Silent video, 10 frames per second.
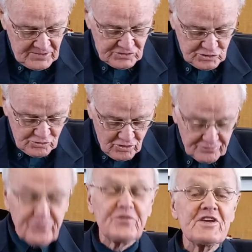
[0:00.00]
Do
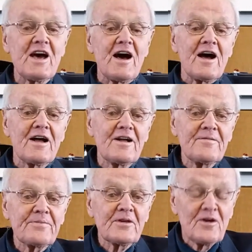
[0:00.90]
not fear,
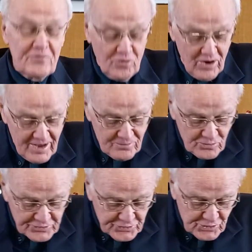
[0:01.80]
for I am
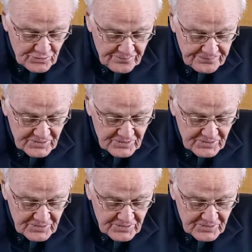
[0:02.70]
with you.